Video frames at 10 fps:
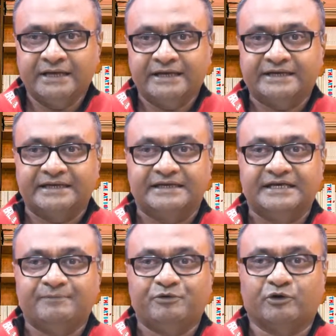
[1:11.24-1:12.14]
It can
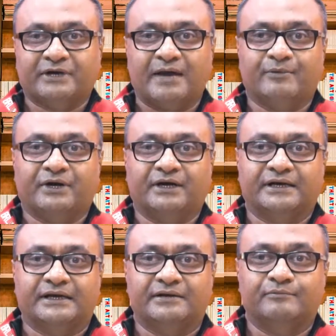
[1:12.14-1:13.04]
keep your
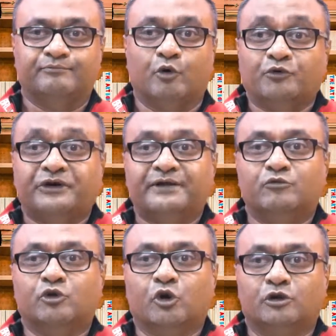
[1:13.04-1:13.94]
camera in portrait
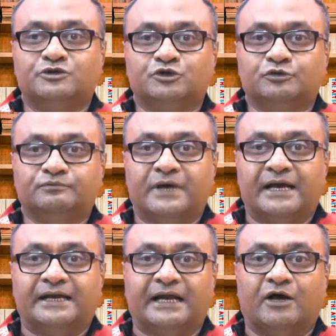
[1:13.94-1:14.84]
mode also
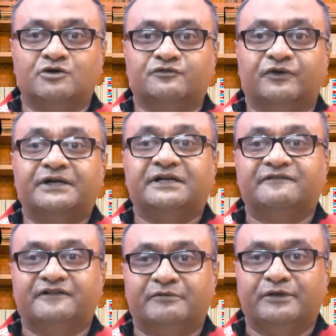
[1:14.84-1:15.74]
and allows
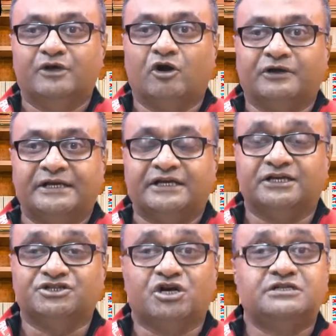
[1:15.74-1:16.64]
vertical filming or
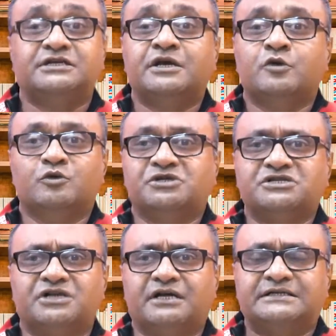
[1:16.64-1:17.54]
taking shots, which
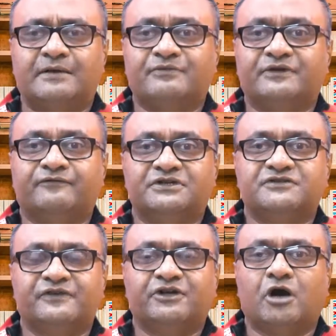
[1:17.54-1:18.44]
is not something which
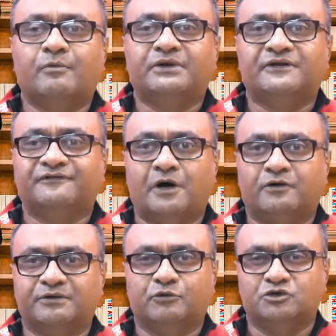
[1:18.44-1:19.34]
is very commonly
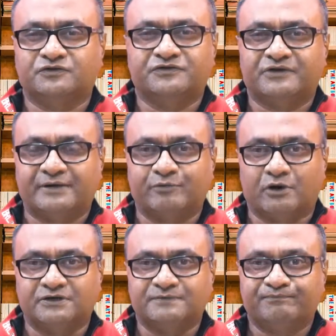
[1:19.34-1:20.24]
found in most of the
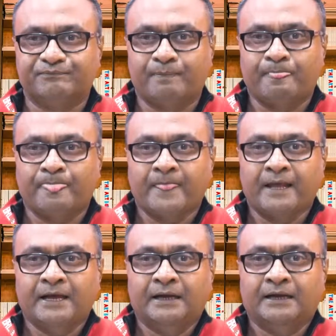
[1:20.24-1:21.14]
tripods.
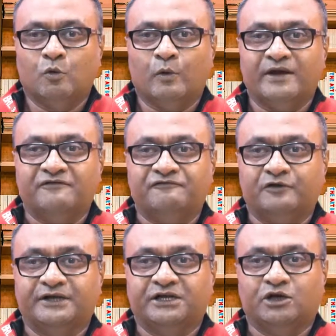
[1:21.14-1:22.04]
When
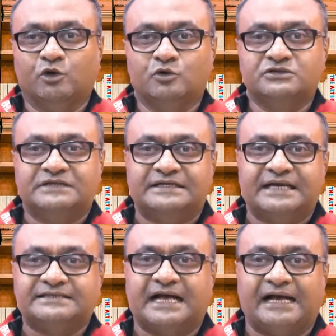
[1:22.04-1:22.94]
fully closed, it
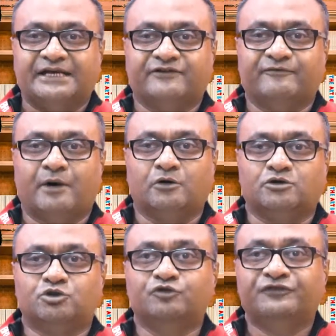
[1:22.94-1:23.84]
has a height of
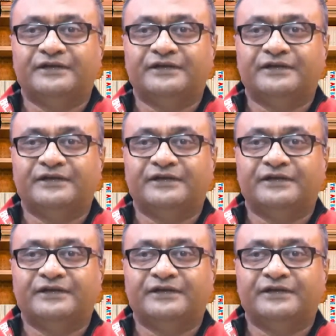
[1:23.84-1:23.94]
about 2